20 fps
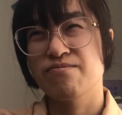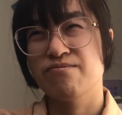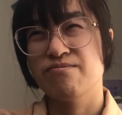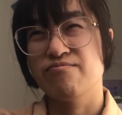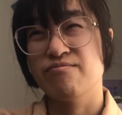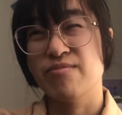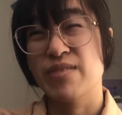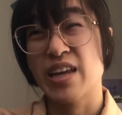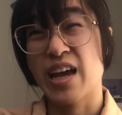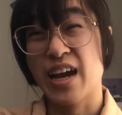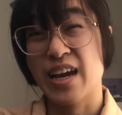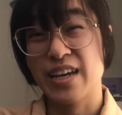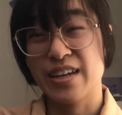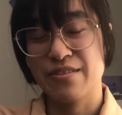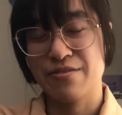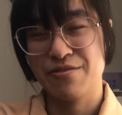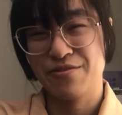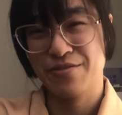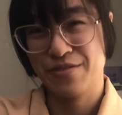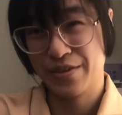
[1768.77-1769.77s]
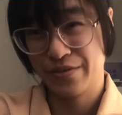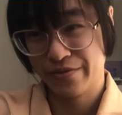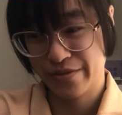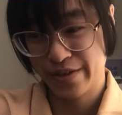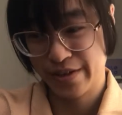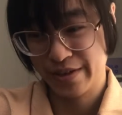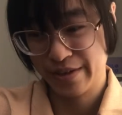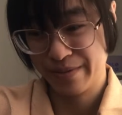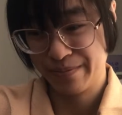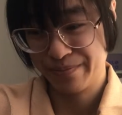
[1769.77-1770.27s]

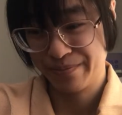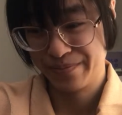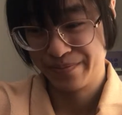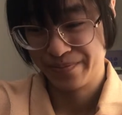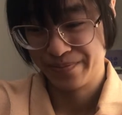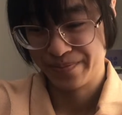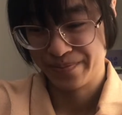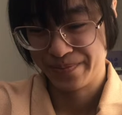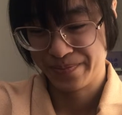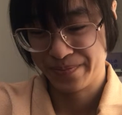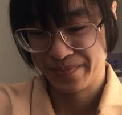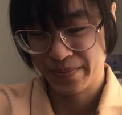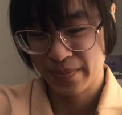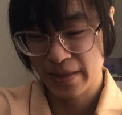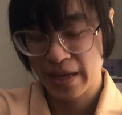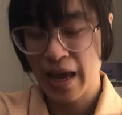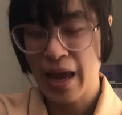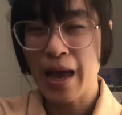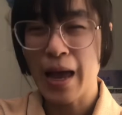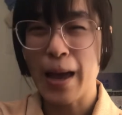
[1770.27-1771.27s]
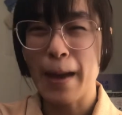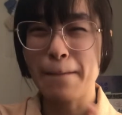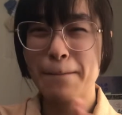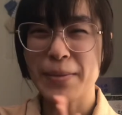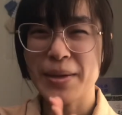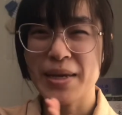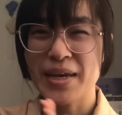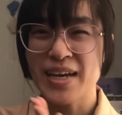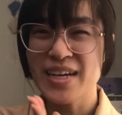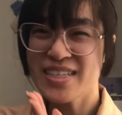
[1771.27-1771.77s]
$9.50. And
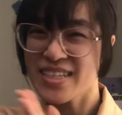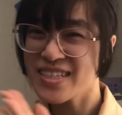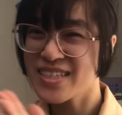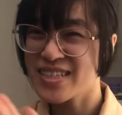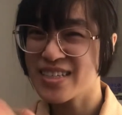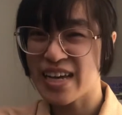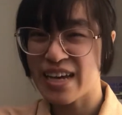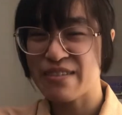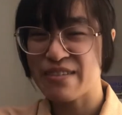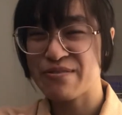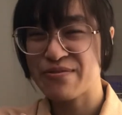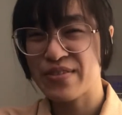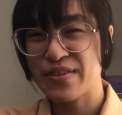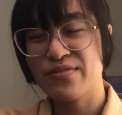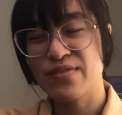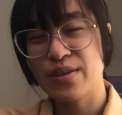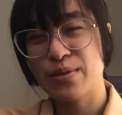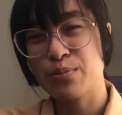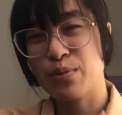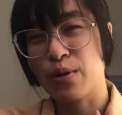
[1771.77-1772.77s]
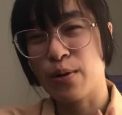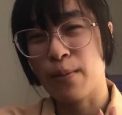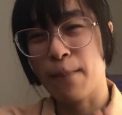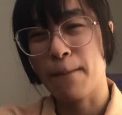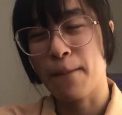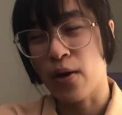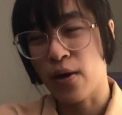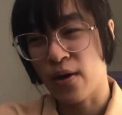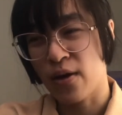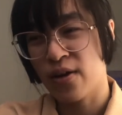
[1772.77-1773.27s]
because it's $9.50 per
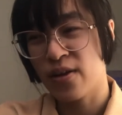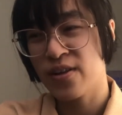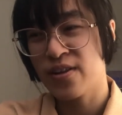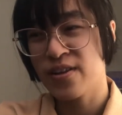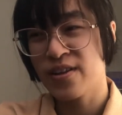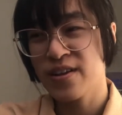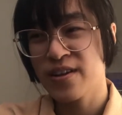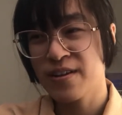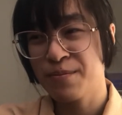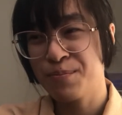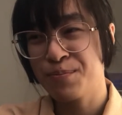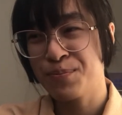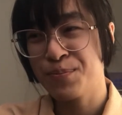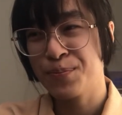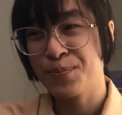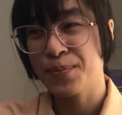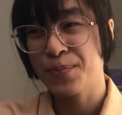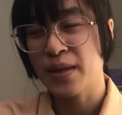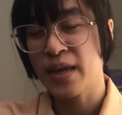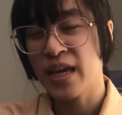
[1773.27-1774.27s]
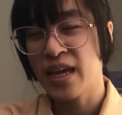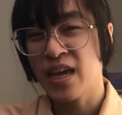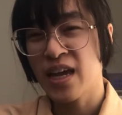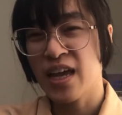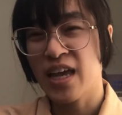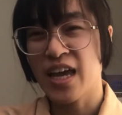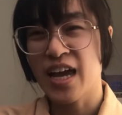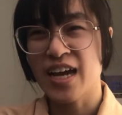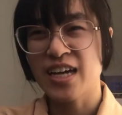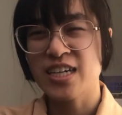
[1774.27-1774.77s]
ball,
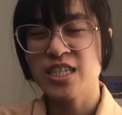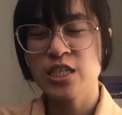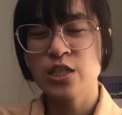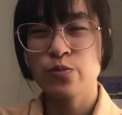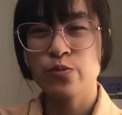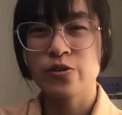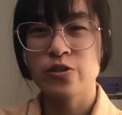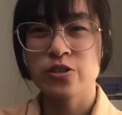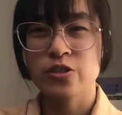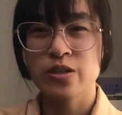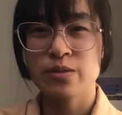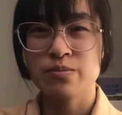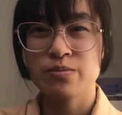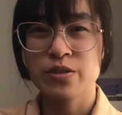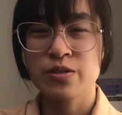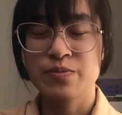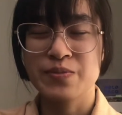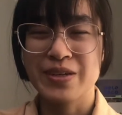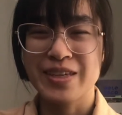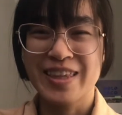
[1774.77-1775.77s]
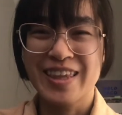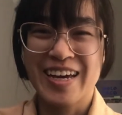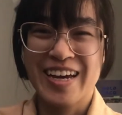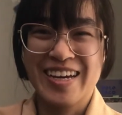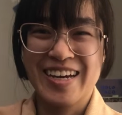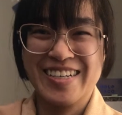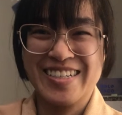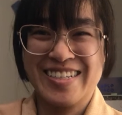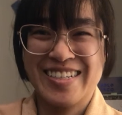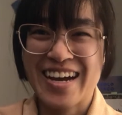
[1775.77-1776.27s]
it actually works up to be the
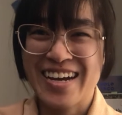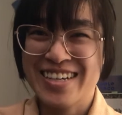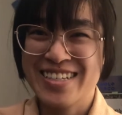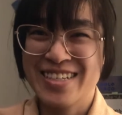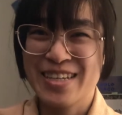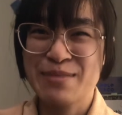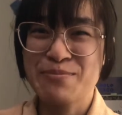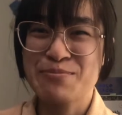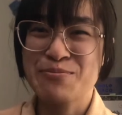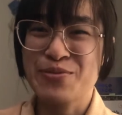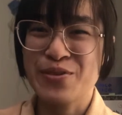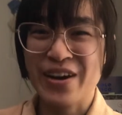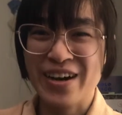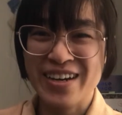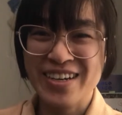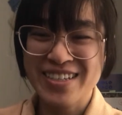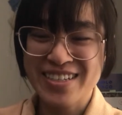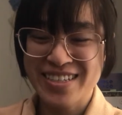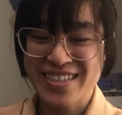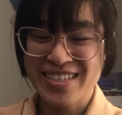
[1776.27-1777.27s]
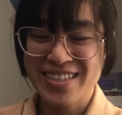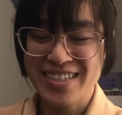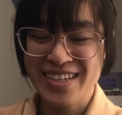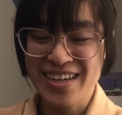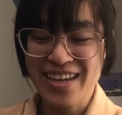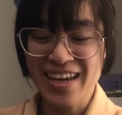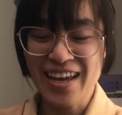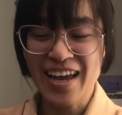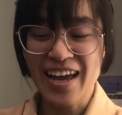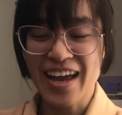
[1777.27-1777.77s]
exact same price
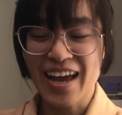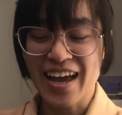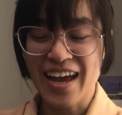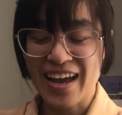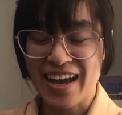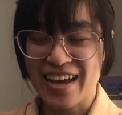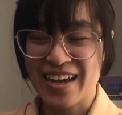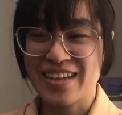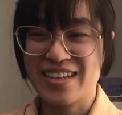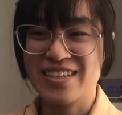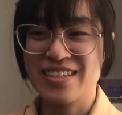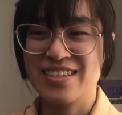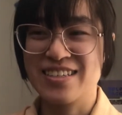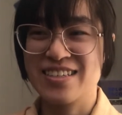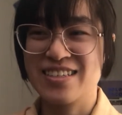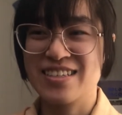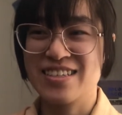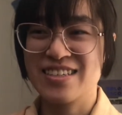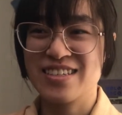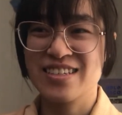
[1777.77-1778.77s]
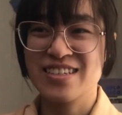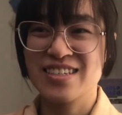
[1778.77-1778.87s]
as